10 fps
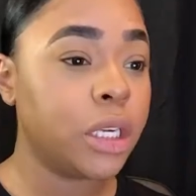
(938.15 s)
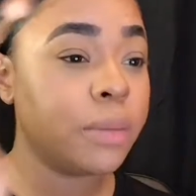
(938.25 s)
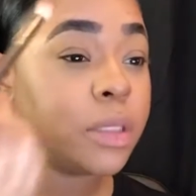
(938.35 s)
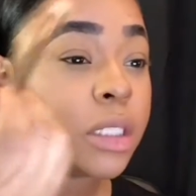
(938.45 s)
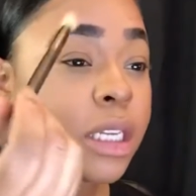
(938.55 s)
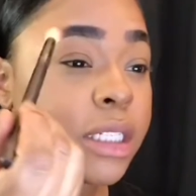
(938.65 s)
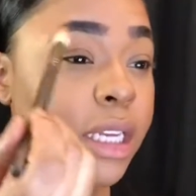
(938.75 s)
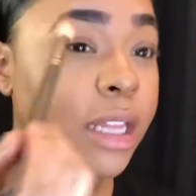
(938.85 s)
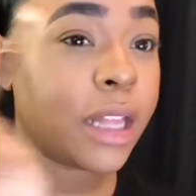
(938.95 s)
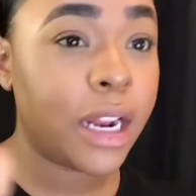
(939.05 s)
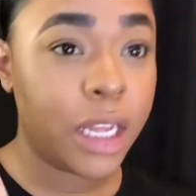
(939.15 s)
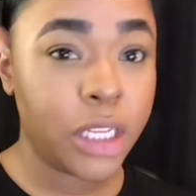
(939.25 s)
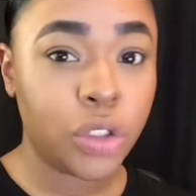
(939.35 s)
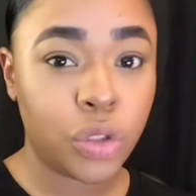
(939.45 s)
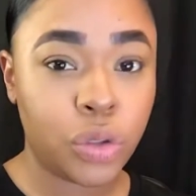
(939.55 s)
And I'm just gonna take that
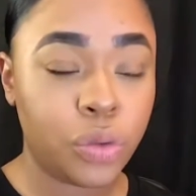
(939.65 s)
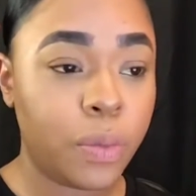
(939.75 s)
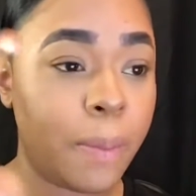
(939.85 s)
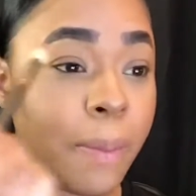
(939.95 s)
into